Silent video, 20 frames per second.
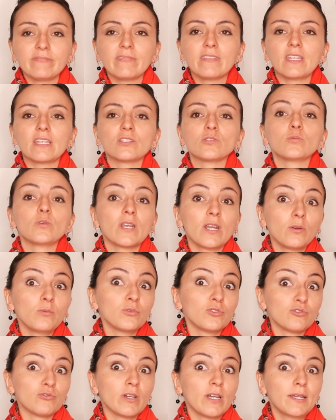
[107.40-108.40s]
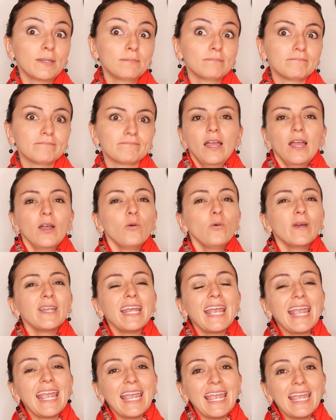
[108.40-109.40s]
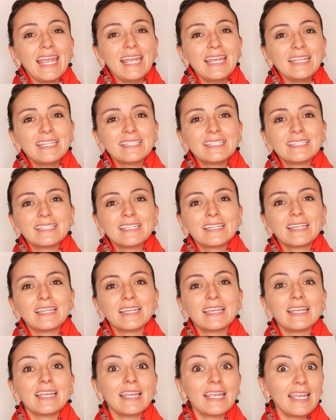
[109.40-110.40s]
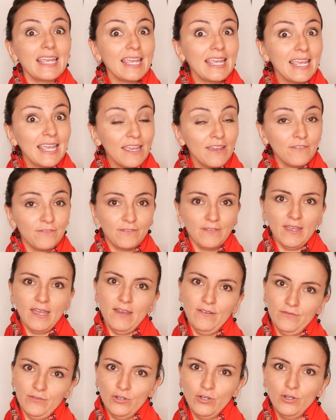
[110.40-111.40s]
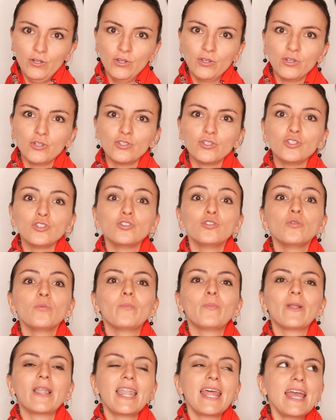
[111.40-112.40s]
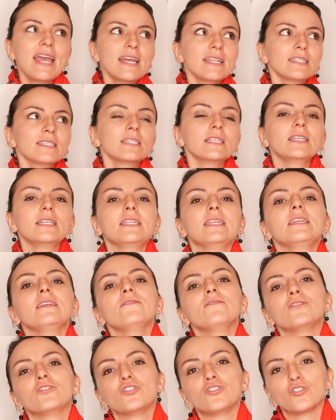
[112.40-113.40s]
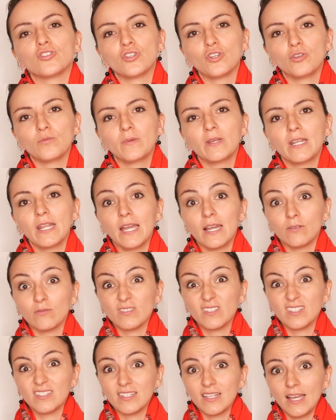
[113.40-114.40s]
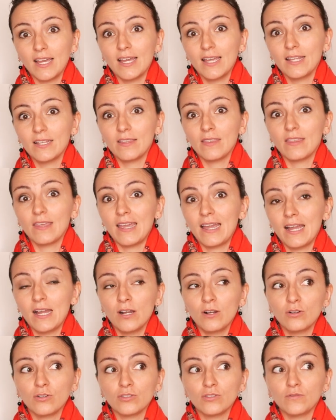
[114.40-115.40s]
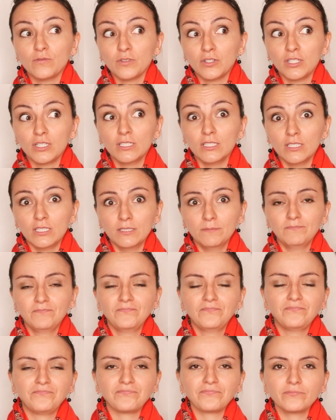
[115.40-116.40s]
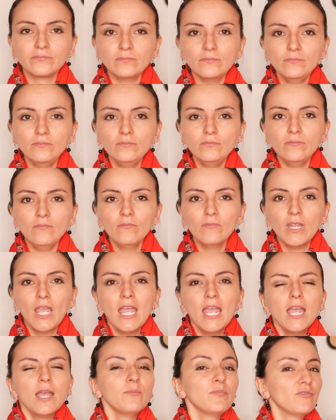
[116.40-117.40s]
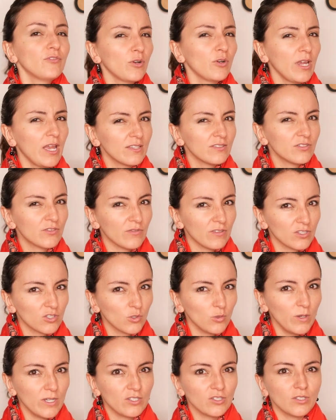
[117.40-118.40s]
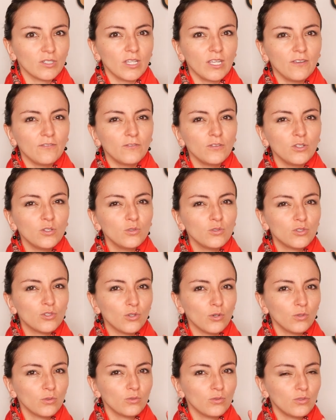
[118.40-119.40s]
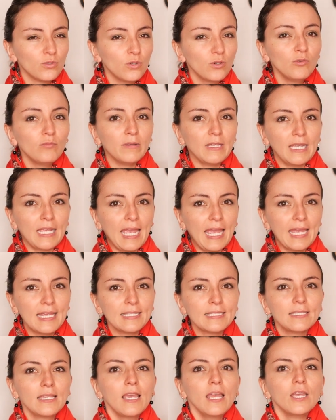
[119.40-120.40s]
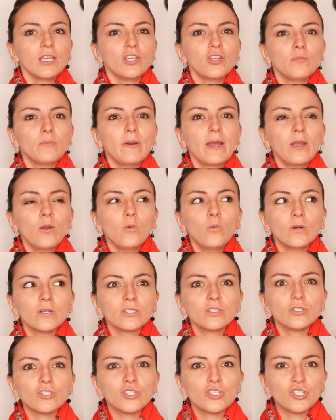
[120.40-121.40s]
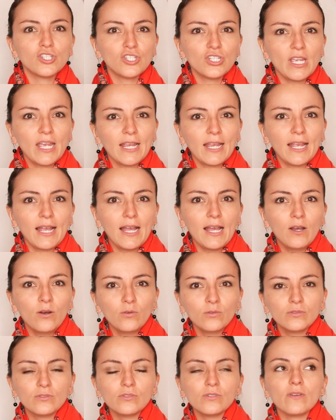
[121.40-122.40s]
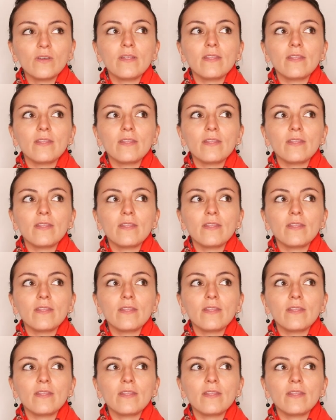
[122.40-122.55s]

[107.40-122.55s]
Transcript: That's what I would try. At what age, if ever, do you plan to leave German outside the house for good? Before I answer this question, if you don't know me yet, you might want to check out